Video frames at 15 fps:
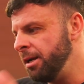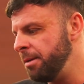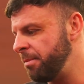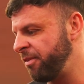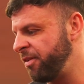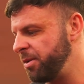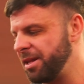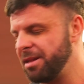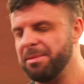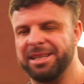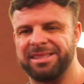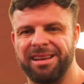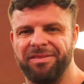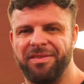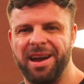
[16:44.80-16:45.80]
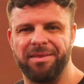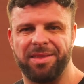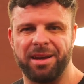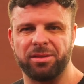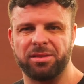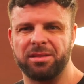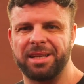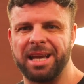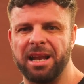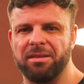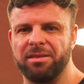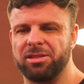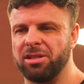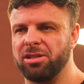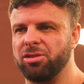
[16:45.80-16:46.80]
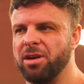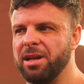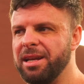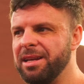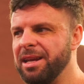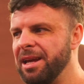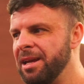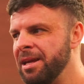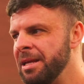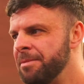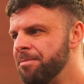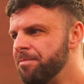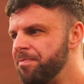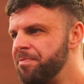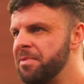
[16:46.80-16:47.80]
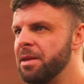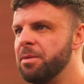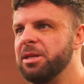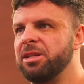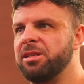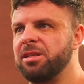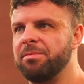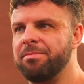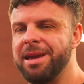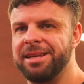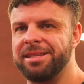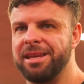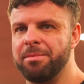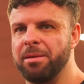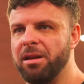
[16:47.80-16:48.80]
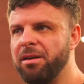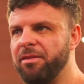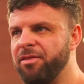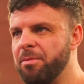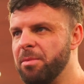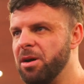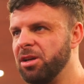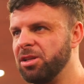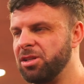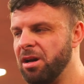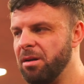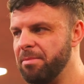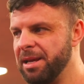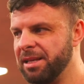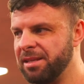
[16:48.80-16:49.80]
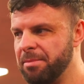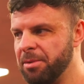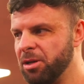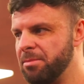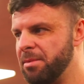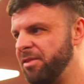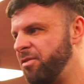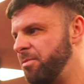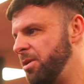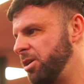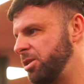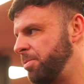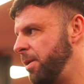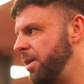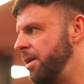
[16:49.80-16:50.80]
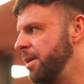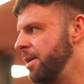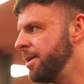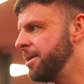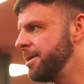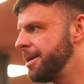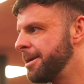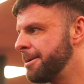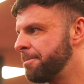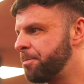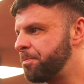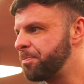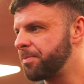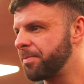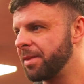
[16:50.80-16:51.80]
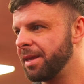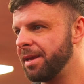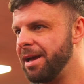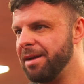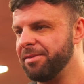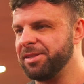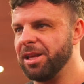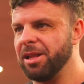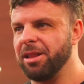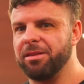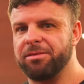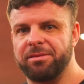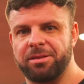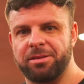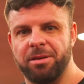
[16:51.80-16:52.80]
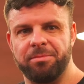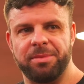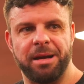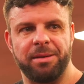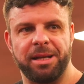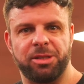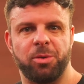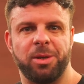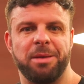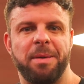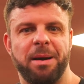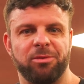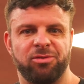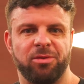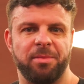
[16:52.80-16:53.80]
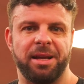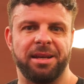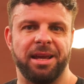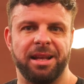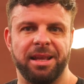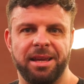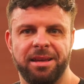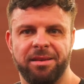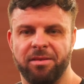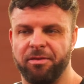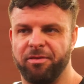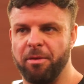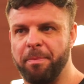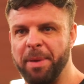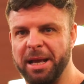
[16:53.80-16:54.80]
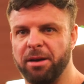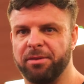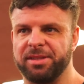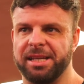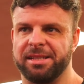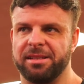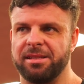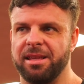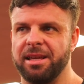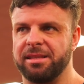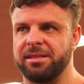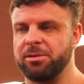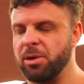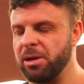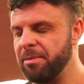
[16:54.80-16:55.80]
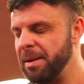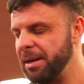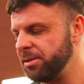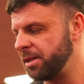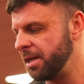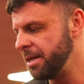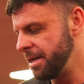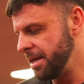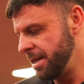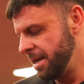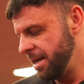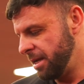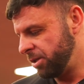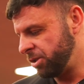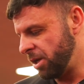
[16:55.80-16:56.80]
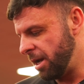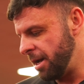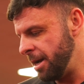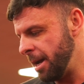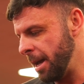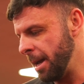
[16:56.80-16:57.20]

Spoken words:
My food at the minute is like 5,000 calories on a training day, which may seem a lot for most, or may seem a good amount for most, but I've still come down like 20 pounds from that nearly. From peak off season to this, 20 pounds. So